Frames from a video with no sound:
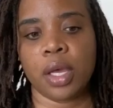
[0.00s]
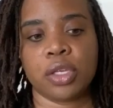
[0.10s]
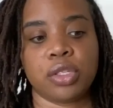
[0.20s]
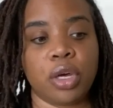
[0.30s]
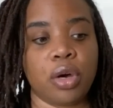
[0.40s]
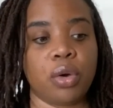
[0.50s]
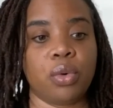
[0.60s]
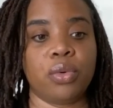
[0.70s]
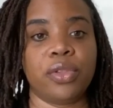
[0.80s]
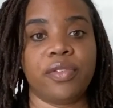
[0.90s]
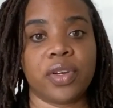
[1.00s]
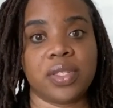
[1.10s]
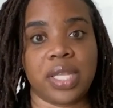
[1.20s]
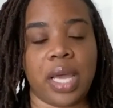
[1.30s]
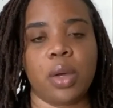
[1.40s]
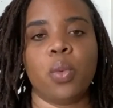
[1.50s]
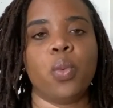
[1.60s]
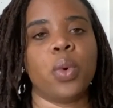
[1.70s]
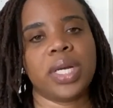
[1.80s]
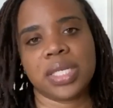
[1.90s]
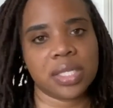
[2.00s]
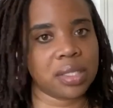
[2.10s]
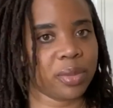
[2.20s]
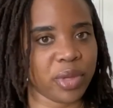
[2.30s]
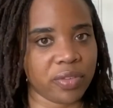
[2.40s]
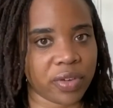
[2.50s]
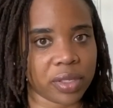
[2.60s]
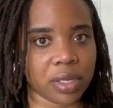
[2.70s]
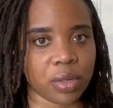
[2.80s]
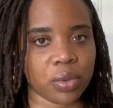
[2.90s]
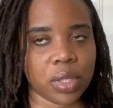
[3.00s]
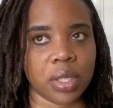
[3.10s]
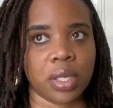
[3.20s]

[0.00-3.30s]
So the first thing, what is it to be furloughed?